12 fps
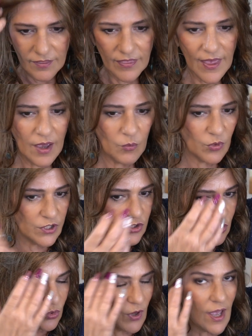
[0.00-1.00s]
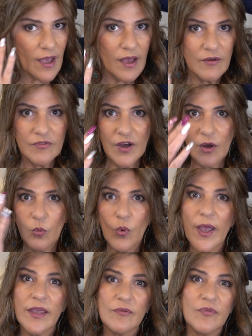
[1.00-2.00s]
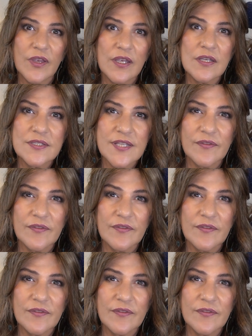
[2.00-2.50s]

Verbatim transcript: that we do have a wavy,